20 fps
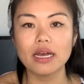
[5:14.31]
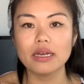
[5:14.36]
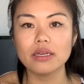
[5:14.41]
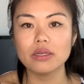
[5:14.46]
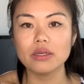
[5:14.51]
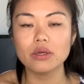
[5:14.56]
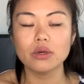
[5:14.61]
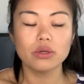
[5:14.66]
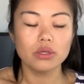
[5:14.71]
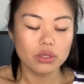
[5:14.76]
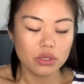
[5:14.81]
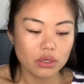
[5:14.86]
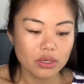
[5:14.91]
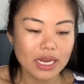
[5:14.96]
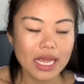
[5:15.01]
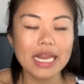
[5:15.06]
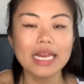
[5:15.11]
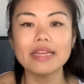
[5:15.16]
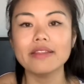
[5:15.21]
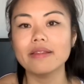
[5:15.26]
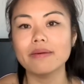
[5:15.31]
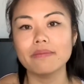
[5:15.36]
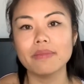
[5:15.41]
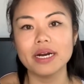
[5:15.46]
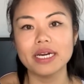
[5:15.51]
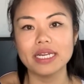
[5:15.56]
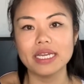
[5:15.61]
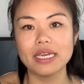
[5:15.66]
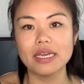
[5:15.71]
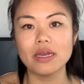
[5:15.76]
you're needing the
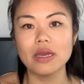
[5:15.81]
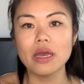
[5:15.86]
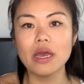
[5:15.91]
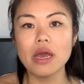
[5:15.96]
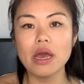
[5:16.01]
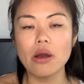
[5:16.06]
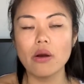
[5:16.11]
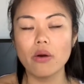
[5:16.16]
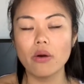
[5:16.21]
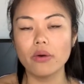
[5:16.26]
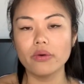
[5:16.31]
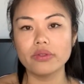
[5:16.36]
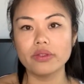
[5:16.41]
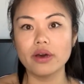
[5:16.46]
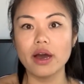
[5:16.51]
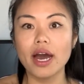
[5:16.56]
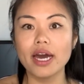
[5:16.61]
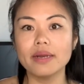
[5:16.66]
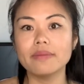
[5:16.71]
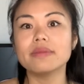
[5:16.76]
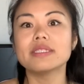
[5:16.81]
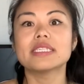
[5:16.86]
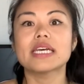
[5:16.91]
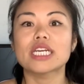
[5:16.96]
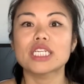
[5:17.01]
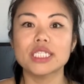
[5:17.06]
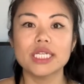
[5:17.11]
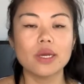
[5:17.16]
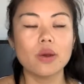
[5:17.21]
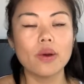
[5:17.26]
money or the item is
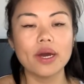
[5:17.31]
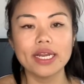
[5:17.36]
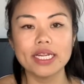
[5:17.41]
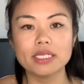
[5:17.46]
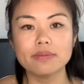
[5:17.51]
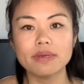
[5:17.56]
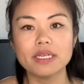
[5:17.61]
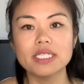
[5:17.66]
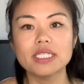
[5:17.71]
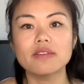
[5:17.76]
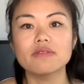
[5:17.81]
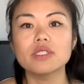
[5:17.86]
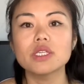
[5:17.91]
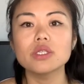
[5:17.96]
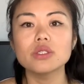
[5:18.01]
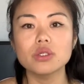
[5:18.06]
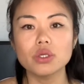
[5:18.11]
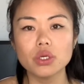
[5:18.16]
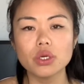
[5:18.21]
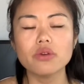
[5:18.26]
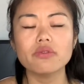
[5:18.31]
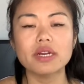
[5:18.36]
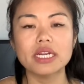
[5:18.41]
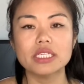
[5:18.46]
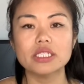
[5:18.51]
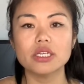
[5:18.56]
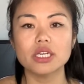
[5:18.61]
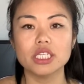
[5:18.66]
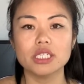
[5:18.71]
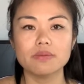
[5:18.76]
actually quite expensive. So do your
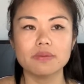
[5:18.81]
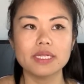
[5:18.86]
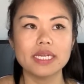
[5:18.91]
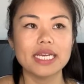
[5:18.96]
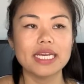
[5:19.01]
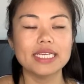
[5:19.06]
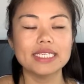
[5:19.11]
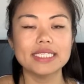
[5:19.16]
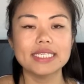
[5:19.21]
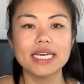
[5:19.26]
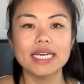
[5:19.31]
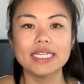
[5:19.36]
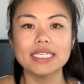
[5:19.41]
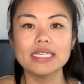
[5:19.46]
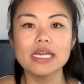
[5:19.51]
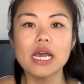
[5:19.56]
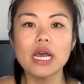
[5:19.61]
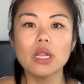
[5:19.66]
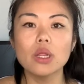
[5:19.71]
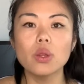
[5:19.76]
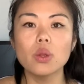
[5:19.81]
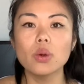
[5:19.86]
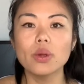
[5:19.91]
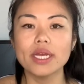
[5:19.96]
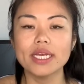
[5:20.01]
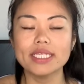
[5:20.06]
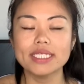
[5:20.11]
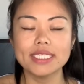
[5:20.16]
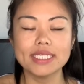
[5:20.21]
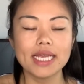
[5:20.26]
research, please, and look
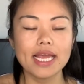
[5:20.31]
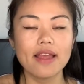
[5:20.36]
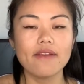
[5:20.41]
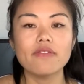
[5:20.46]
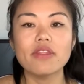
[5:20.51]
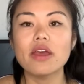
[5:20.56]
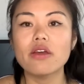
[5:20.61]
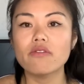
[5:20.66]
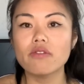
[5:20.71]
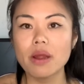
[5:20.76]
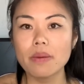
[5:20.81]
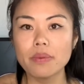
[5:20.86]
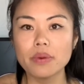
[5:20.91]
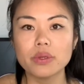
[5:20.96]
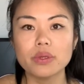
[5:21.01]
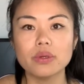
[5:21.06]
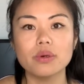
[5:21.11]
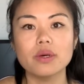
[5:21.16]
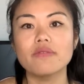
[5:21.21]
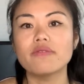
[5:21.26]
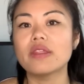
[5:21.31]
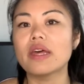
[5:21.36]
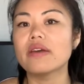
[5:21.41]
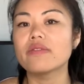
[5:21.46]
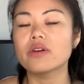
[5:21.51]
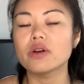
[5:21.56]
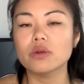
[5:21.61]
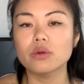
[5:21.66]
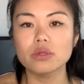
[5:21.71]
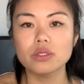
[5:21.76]
and see if they're reputable, if they've
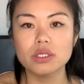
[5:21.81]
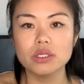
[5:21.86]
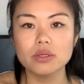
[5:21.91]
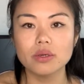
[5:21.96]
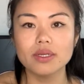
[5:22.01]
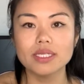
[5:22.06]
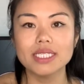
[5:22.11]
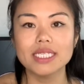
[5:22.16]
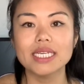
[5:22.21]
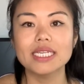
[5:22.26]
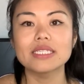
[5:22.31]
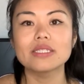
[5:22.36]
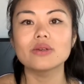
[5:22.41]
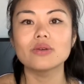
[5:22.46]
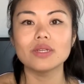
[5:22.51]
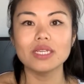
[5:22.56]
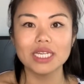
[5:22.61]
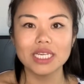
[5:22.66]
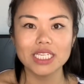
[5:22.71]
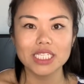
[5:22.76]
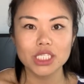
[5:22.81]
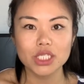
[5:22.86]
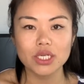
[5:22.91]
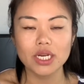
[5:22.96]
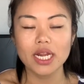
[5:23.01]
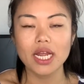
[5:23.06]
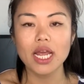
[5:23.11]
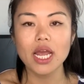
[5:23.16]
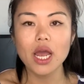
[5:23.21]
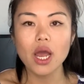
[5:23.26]
got good sources, good
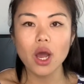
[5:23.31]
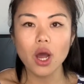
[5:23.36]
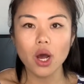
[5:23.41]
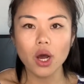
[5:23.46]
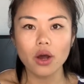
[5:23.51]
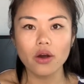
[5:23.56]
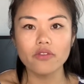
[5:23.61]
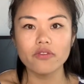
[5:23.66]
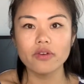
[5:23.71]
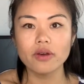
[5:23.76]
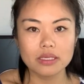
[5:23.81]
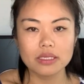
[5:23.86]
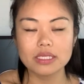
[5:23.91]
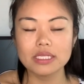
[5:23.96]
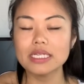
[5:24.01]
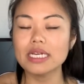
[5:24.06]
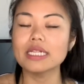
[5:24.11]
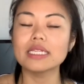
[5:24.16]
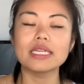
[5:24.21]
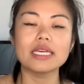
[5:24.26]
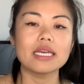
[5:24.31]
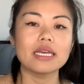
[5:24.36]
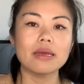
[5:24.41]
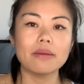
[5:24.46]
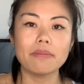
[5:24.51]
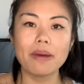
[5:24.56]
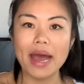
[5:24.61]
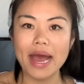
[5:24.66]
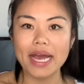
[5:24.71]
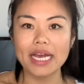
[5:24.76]
history of selling
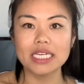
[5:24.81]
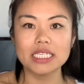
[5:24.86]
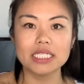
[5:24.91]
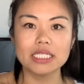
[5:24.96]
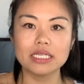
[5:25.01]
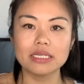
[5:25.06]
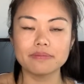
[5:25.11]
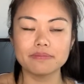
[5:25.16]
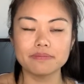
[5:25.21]
bags